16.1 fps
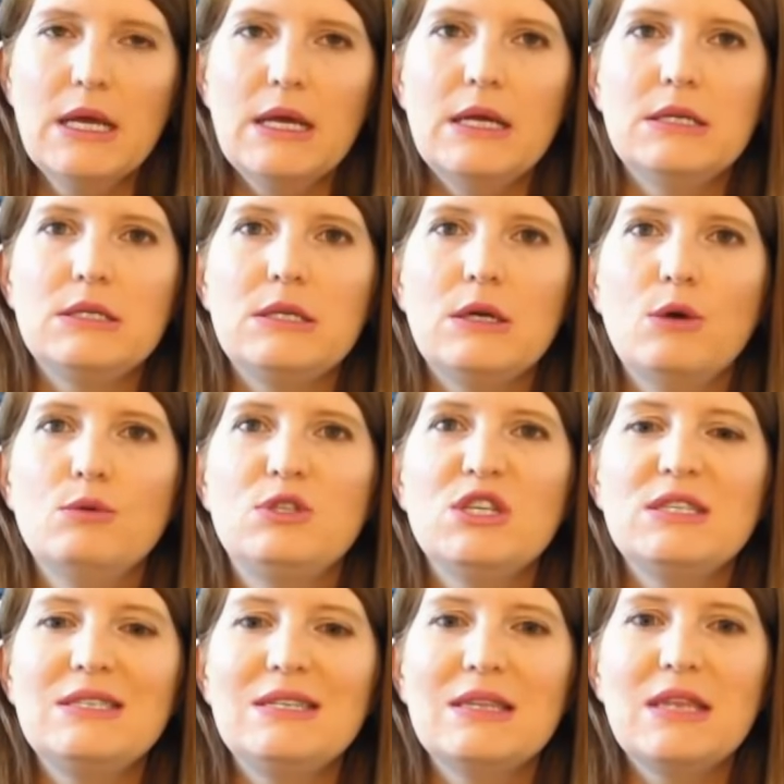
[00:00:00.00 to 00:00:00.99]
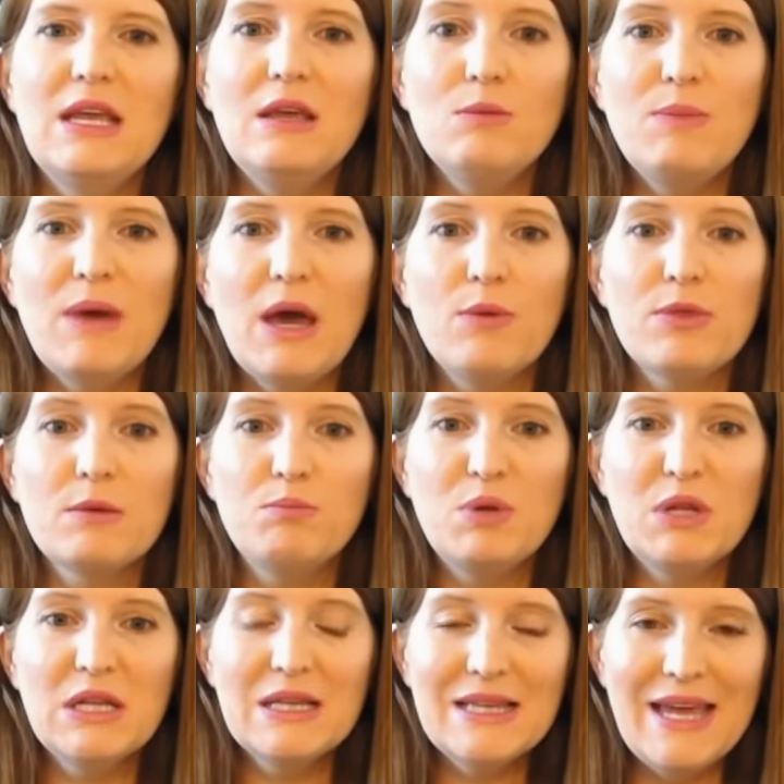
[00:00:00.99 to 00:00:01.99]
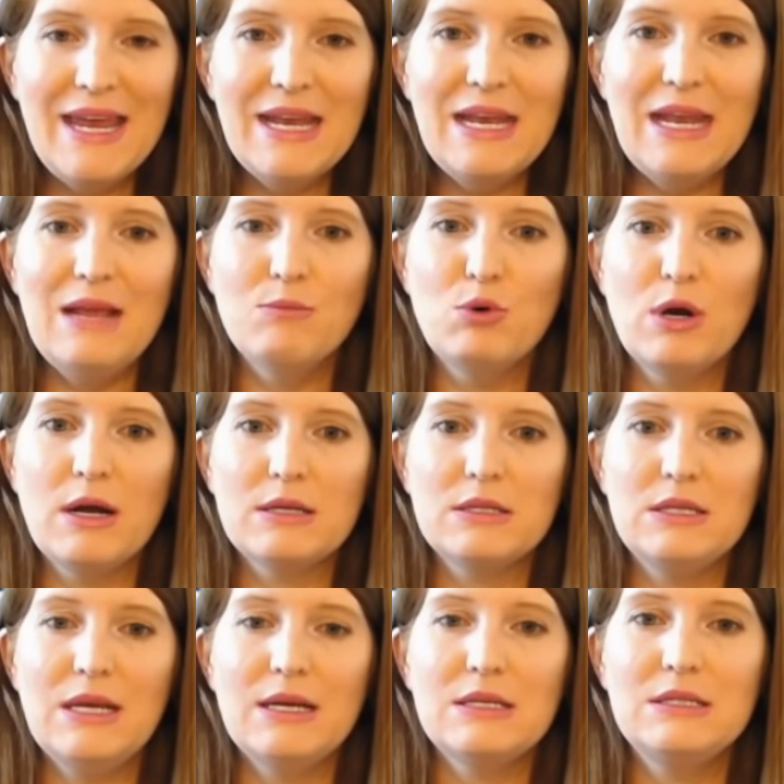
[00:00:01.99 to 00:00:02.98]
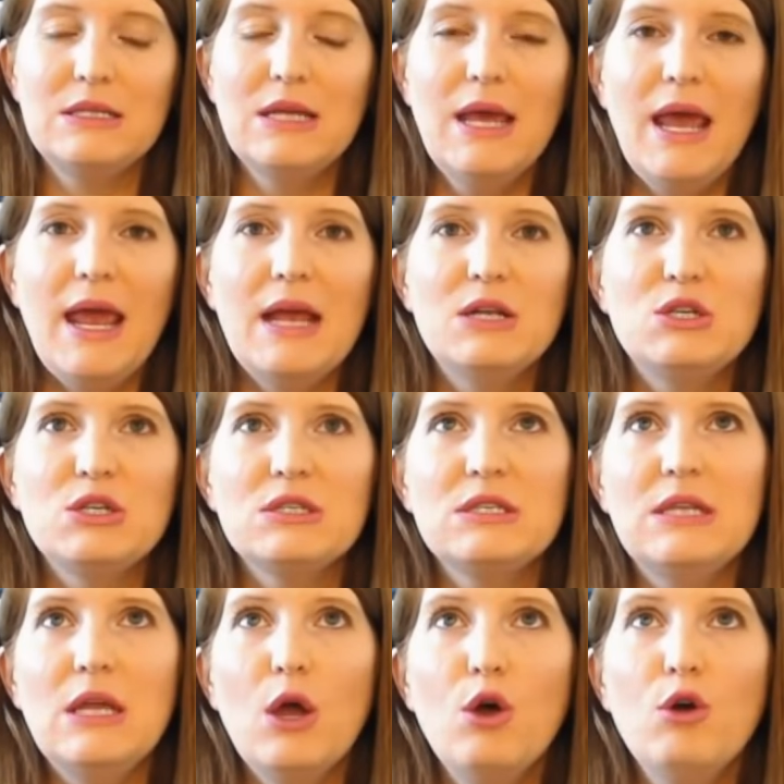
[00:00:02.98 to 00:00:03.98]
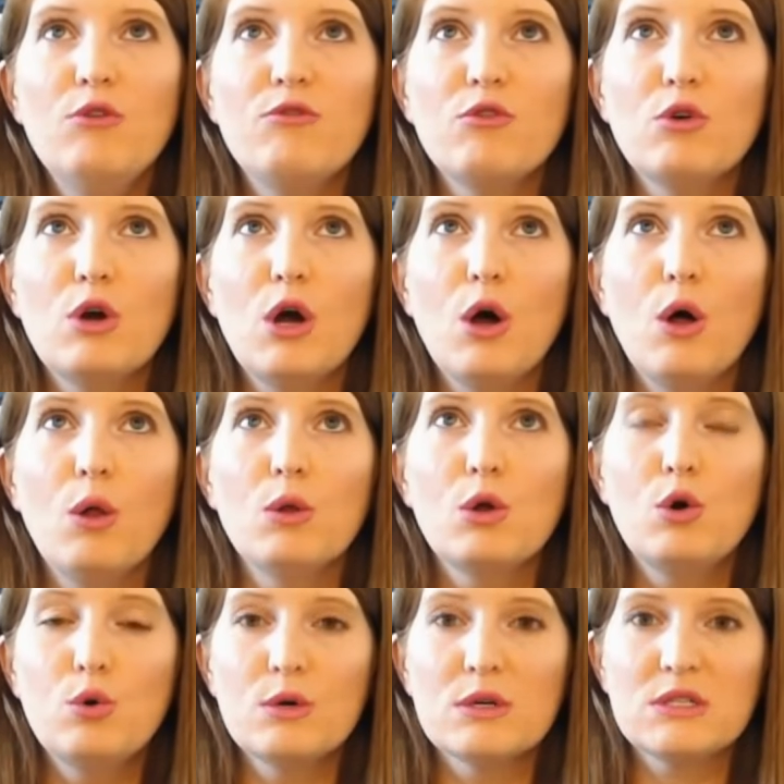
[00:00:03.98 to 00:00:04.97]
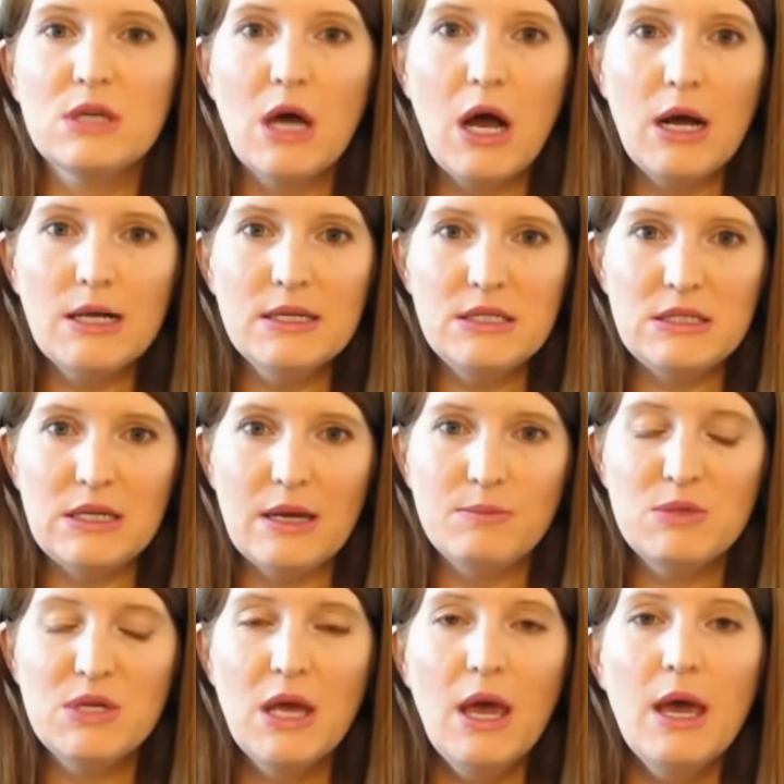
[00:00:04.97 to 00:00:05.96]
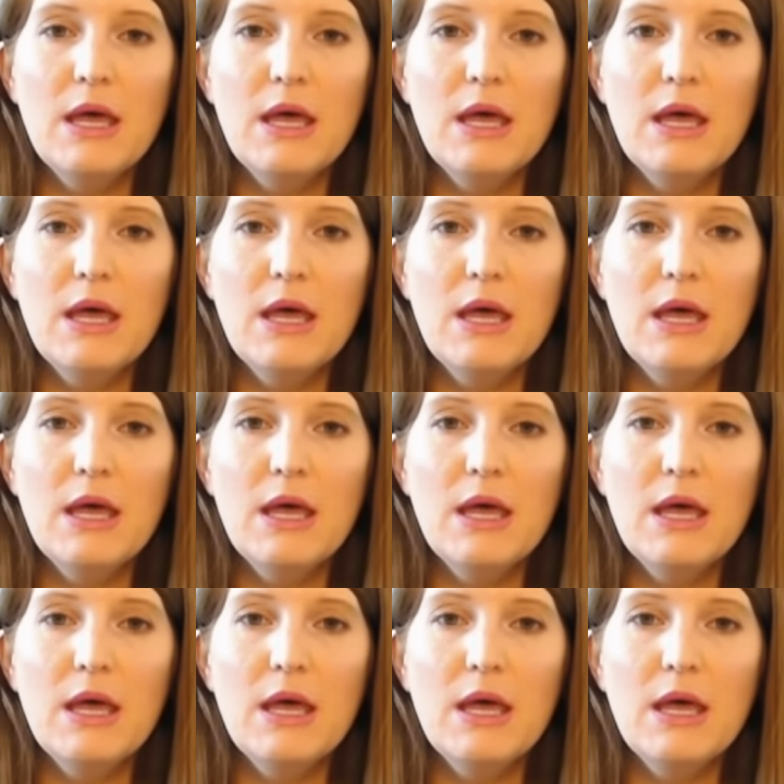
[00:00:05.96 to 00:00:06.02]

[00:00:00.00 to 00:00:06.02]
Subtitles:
And so just to think about the planning process and just the overall course concept,